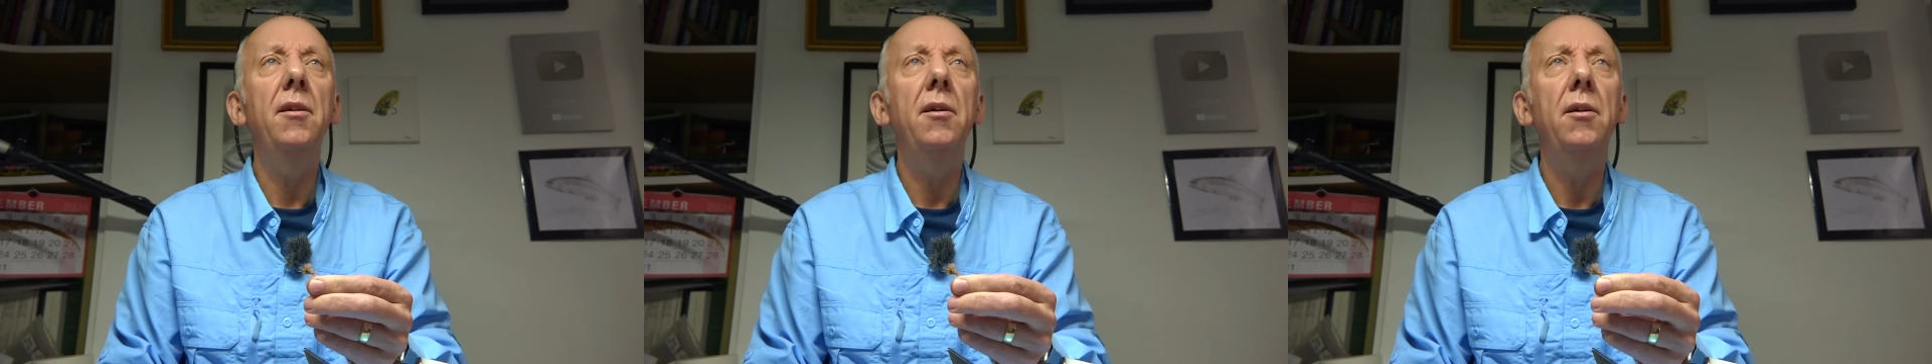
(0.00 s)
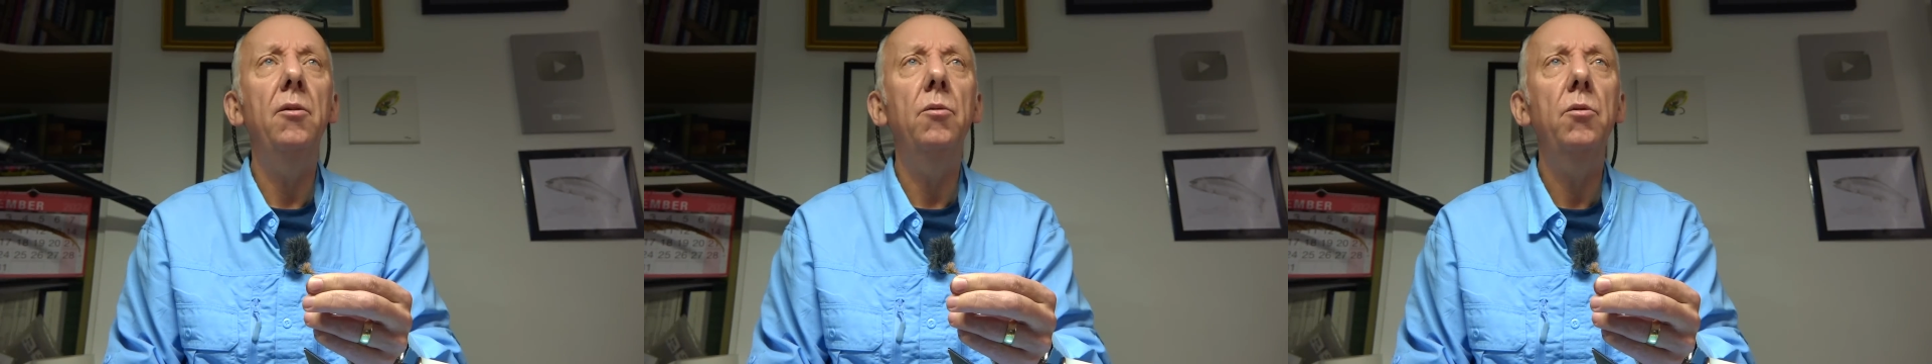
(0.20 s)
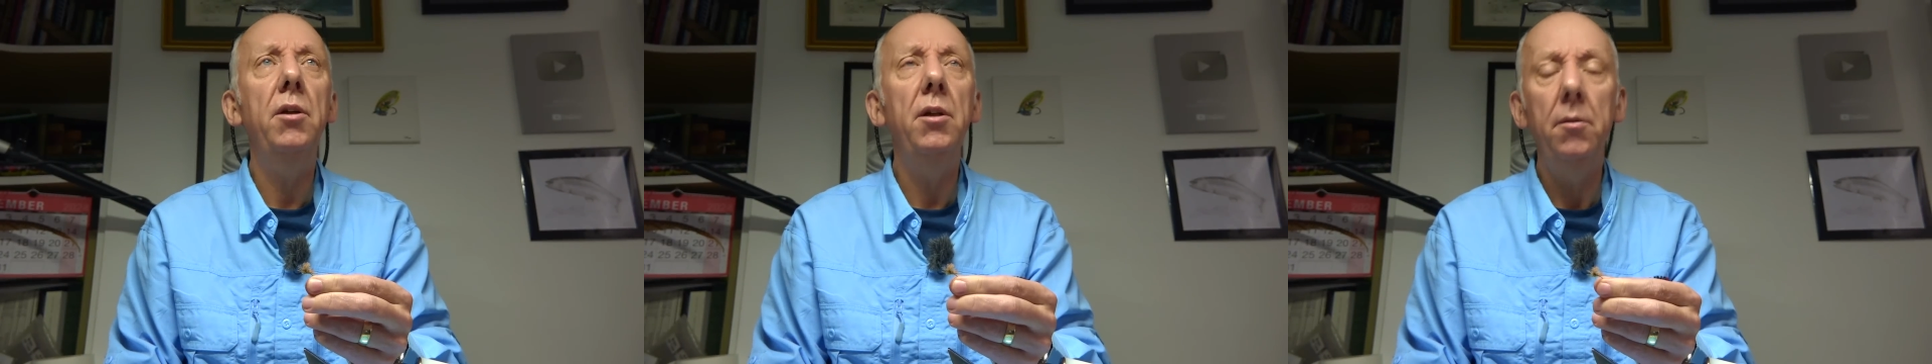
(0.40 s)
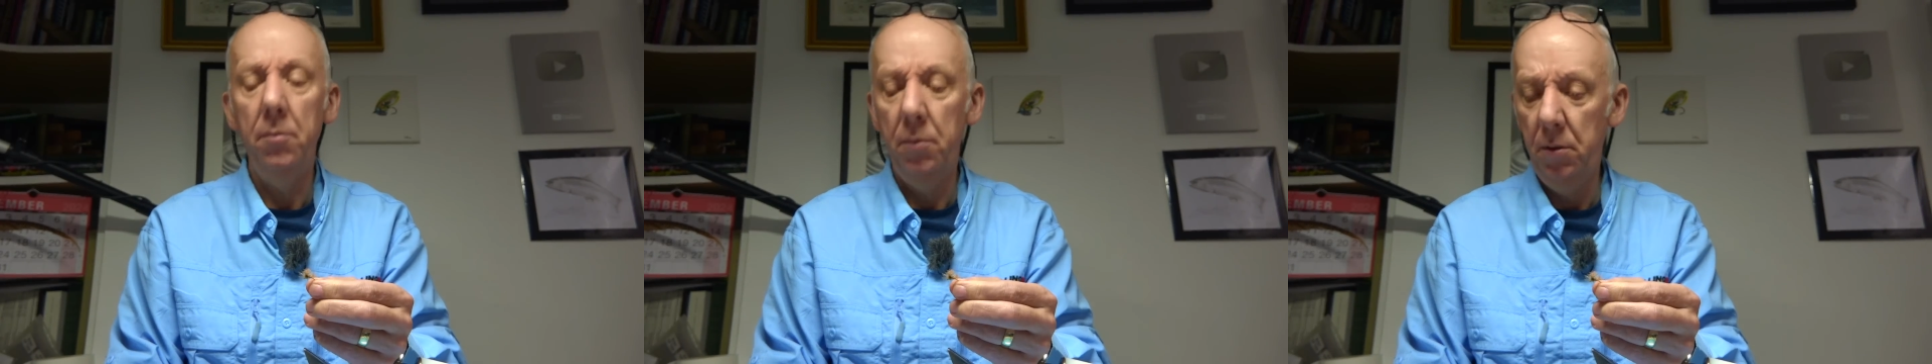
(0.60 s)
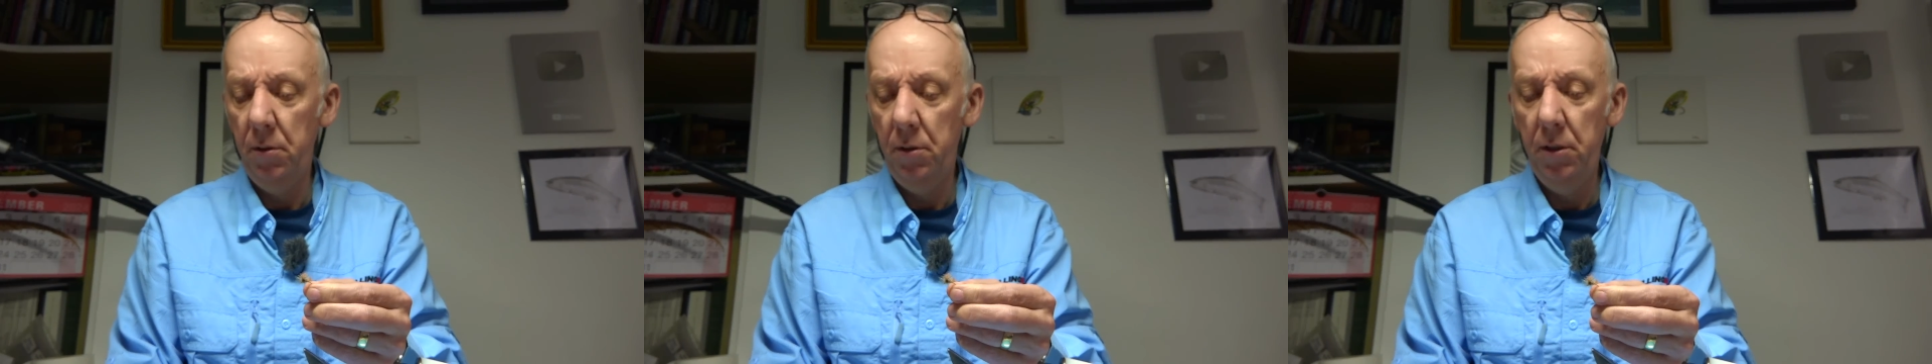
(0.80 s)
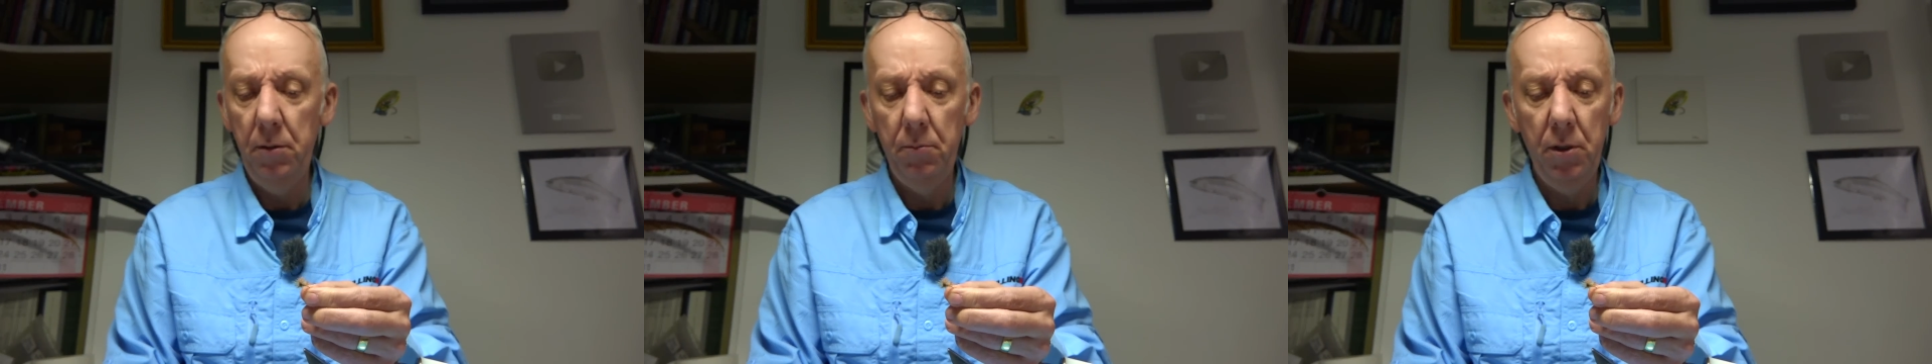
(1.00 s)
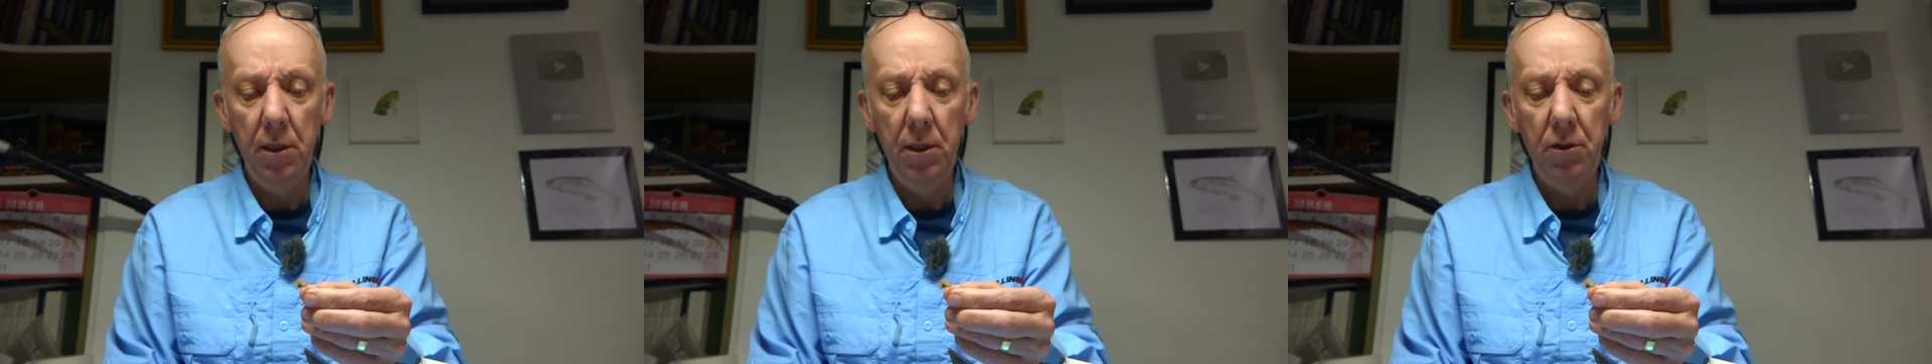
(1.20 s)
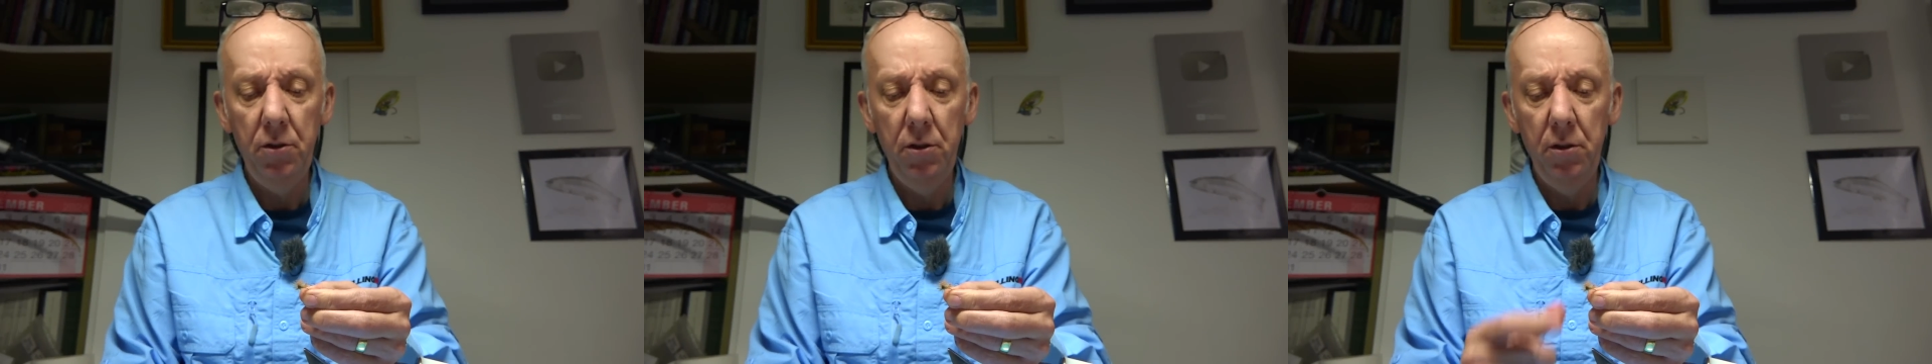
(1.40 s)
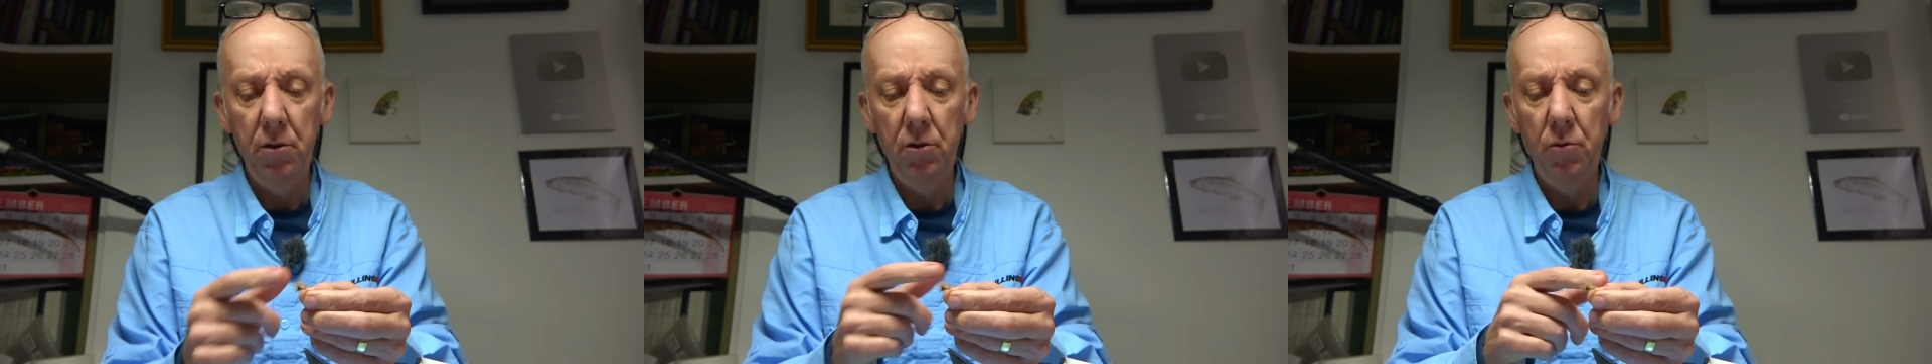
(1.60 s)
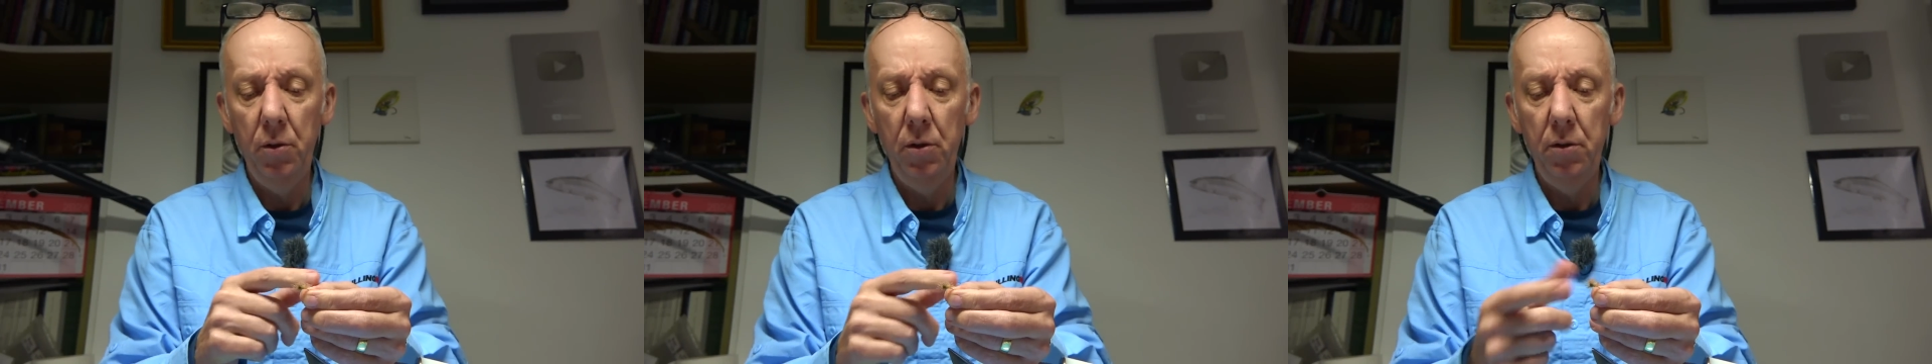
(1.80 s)
it'll keep catching it
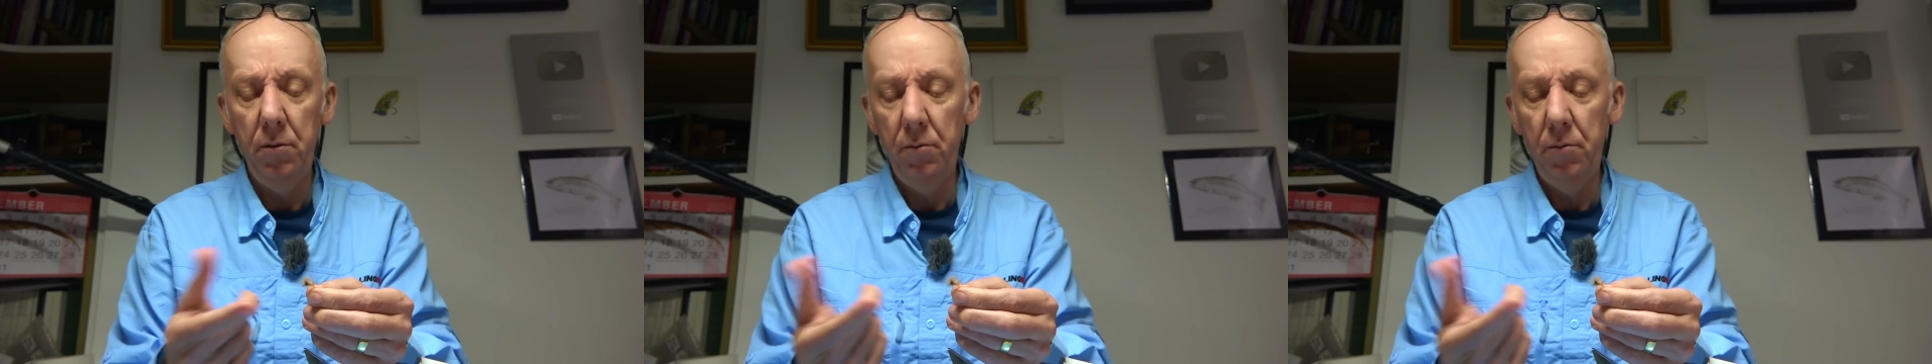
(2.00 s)
as well.